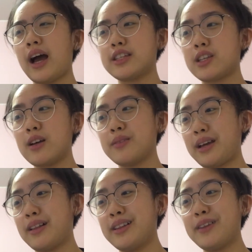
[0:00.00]
I see like
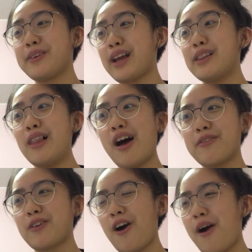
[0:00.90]
literally a lot
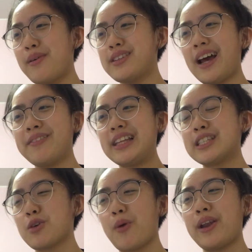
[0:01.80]
of comments, at
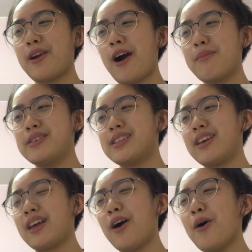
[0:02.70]
least 20 comments say
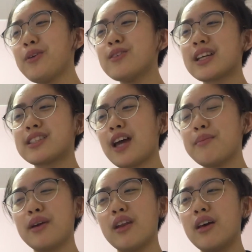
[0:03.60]
that, oh, use
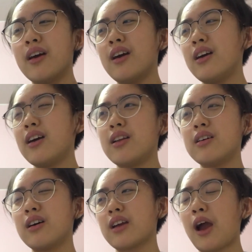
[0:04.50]
excitement, it
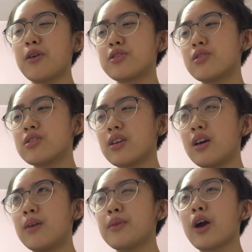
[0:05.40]
counters
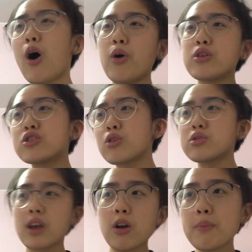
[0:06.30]
him. Like, oh, you're so
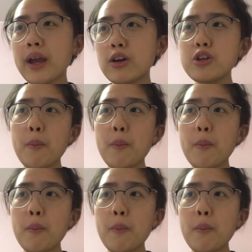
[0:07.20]
scared of Painter, you